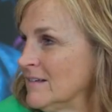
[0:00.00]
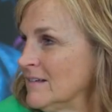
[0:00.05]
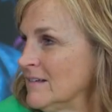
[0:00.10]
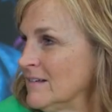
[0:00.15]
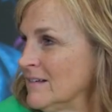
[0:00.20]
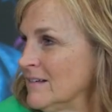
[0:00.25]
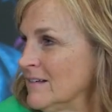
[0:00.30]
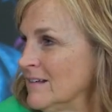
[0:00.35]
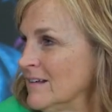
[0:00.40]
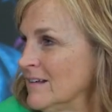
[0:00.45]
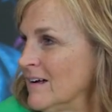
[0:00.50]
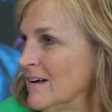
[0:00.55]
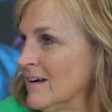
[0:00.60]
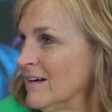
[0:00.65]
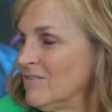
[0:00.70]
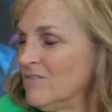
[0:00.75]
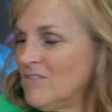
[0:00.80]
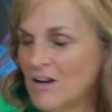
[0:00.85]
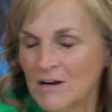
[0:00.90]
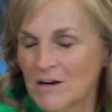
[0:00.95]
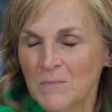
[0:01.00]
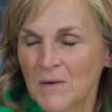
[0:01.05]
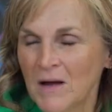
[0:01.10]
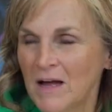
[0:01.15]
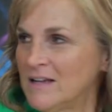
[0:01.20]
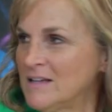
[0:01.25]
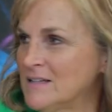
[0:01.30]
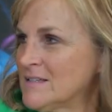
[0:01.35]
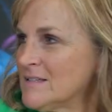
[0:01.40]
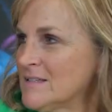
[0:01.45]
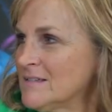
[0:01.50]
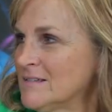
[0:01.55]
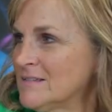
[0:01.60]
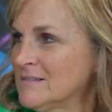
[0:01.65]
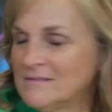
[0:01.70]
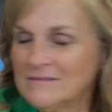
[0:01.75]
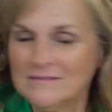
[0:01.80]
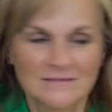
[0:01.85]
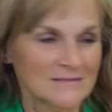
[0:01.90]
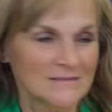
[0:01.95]
Oh, yeah. Very pious.
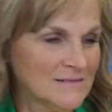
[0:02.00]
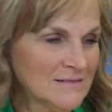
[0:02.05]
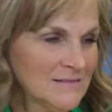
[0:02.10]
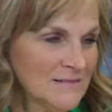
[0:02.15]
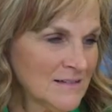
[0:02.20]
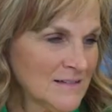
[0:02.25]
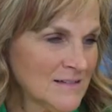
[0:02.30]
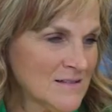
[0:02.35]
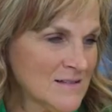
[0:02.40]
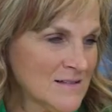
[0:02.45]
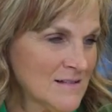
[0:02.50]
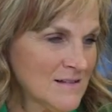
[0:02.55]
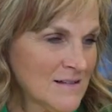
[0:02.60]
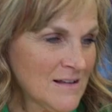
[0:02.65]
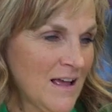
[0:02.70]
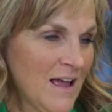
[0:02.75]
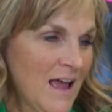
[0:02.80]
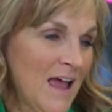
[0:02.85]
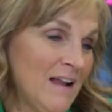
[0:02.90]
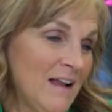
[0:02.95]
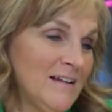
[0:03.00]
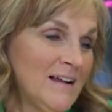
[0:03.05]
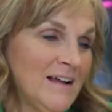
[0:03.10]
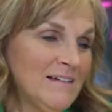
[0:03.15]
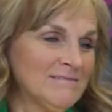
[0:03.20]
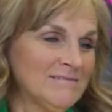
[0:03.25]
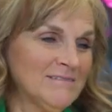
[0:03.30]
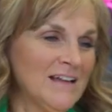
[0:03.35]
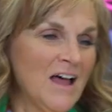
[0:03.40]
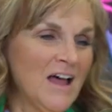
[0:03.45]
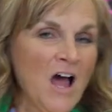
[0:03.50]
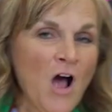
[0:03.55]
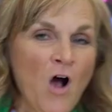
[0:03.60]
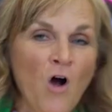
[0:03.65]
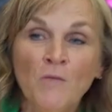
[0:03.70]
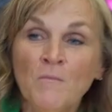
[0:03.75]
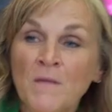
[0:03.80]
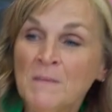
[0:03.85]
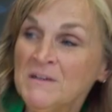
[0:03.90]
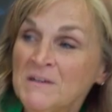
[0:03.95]
I don't know.
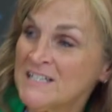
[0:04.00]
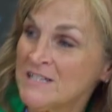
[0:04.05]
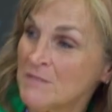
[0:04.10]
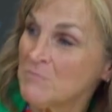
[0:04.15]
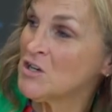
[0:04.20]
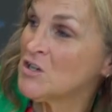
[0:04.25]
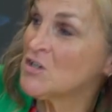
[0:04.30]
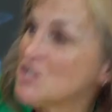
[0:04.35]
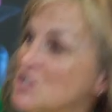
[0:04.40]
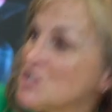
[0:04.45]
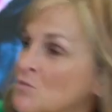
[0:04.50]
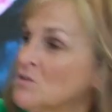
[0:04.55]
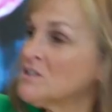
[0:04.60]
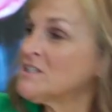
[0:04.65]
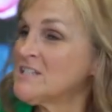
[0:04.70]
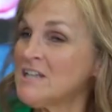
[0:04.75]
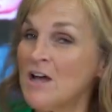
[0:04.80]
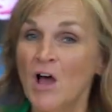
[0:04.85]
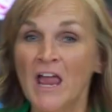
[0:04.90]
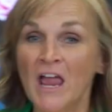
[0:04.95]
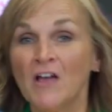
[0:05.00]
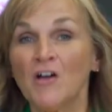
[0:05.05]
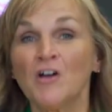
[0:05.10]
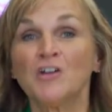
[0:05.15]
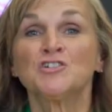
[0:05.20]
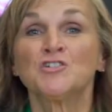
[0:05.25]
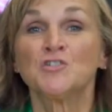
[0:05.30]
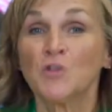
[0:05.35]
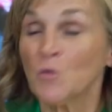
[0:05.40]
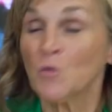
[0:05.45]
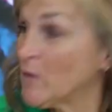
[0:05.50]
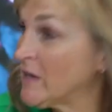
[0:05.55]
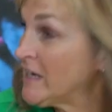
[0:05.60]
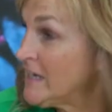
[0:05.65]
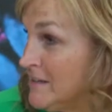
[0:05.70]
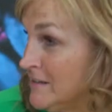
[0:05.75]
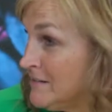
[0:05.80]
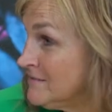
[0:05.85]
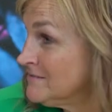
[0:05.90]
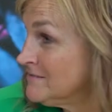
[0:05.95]
Or maybe somebody who just wants to hang on to their
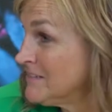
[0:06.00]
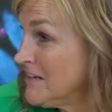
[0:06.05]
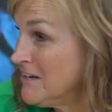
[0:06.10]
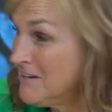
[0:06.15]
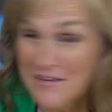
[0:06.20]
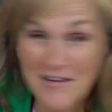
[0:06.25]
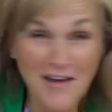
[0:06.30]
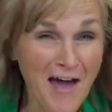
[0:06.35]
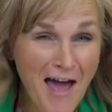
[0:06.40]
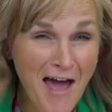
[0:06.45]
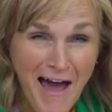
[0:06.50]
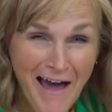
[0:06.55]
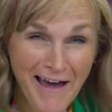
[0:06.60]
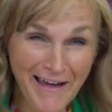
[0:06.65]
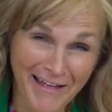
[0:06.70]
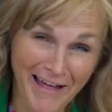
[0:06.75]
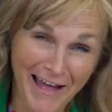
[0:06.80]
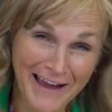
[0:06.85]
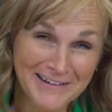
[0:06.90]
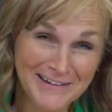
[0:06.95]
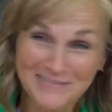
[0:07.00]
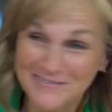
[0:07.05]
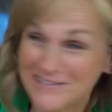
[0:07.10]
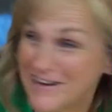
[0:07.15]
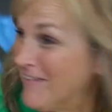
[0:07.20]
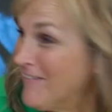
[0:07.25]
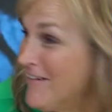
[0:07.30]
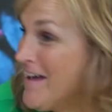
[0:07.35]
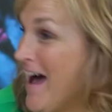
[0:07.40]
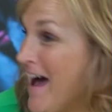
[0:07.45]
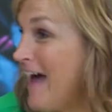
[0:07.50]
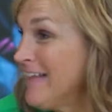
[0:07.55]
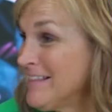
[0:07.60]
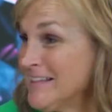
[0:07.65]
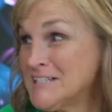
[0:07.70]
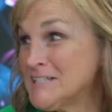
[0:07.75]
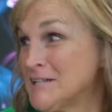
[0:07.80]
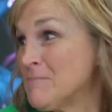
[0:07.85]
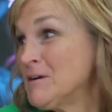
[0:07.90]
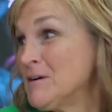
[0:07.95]
weed. Well, so that's... I don't know. I
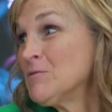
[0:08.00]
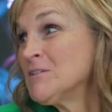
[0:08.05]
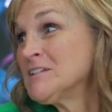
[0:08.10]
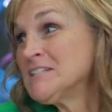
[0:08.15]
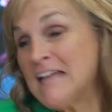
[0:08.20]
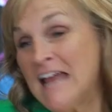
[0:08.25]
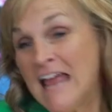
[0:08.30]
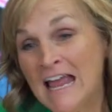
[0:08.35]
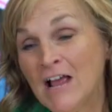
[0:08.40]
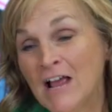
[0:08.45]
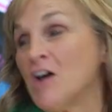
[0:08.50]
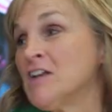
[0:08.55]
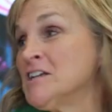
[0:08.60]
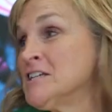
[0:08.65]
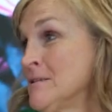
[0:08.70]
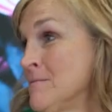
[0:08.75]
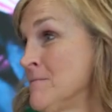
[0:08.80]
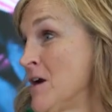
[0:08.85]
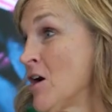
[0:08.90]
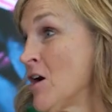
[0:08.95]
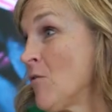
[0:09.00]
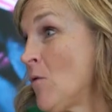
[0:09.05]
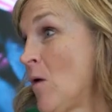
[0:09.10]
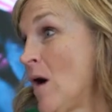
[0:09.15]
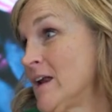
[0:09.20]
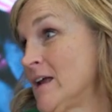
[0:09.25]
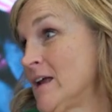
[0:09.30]
think somebody wants to hang on to the marijuana.